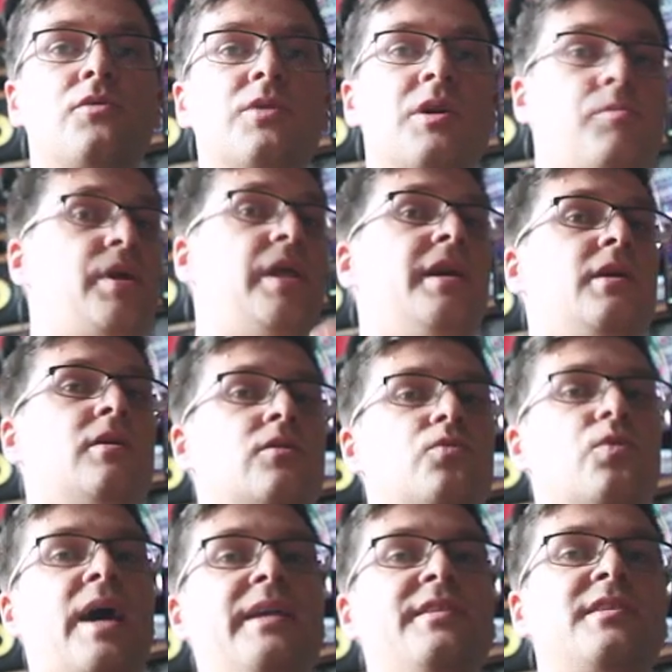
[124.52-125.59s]
we're playing
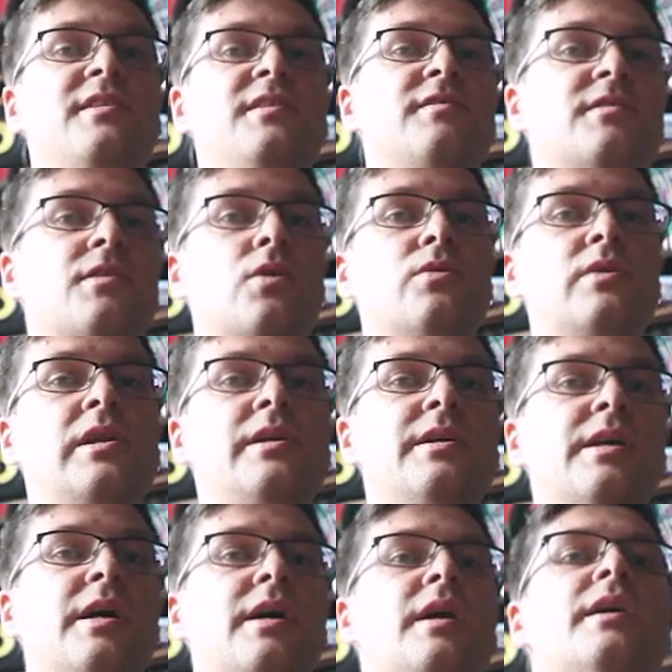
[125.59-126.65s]
on white keys
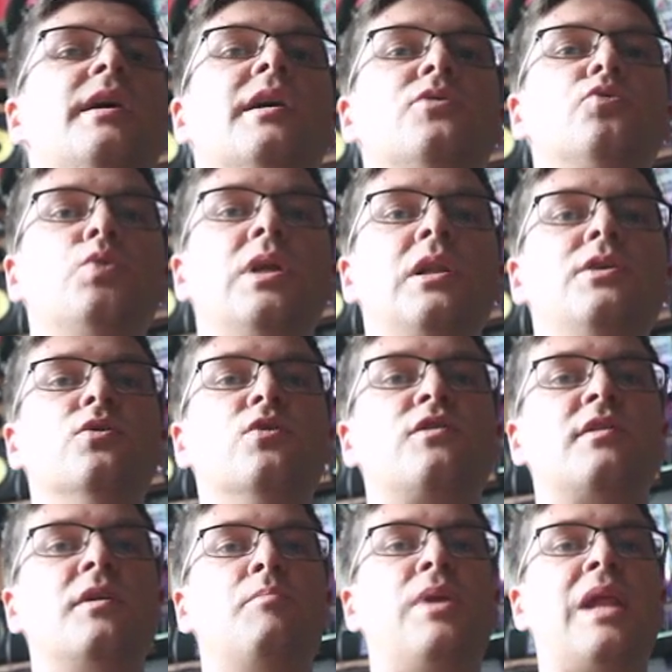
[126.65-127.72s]
only and we'll use
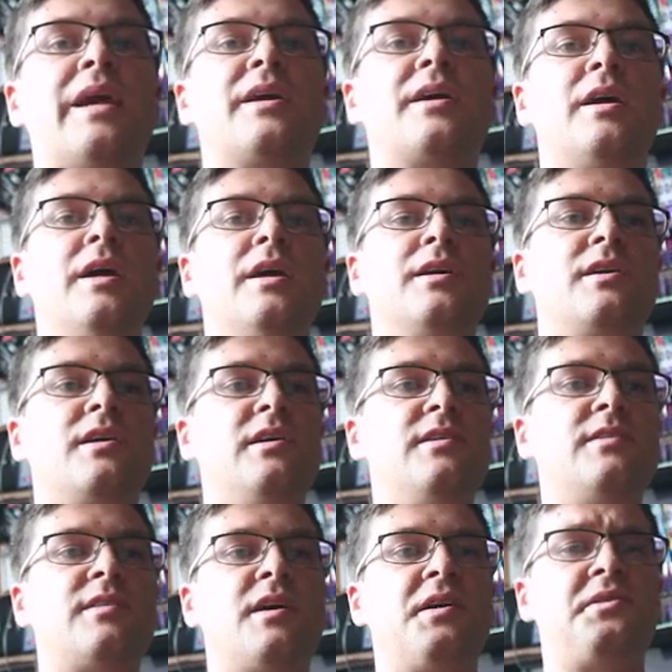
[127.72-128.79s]
the black
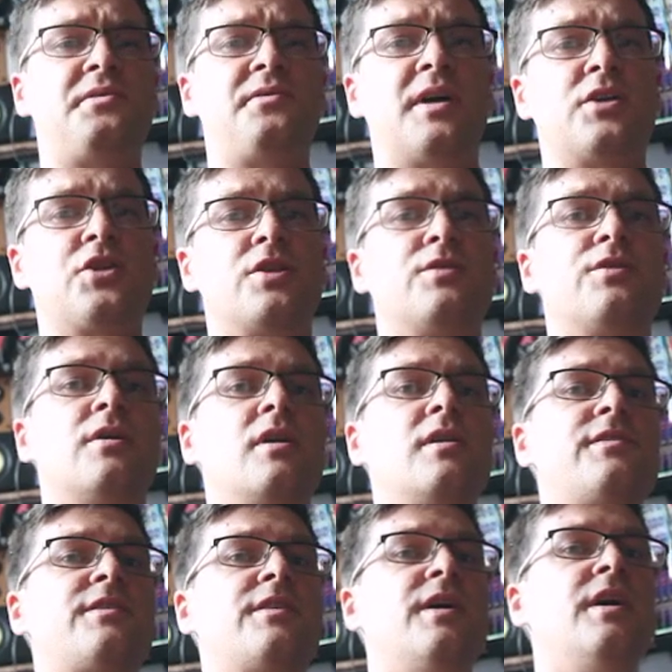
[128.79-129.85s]
keys as function
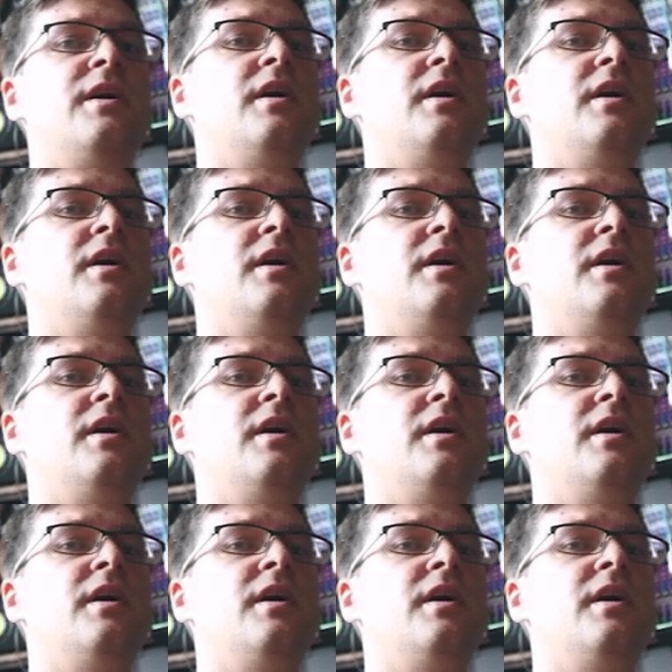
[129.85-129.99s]
toggles.